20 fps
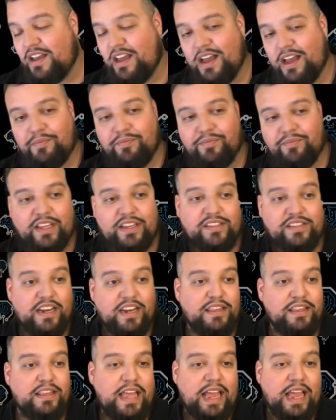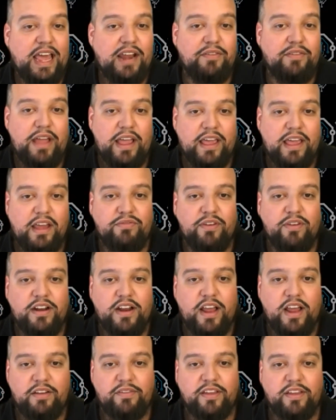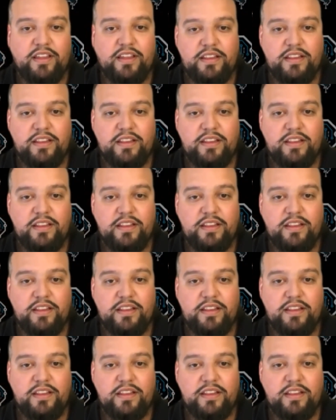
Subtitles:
Like I said, and I got a friend out of it.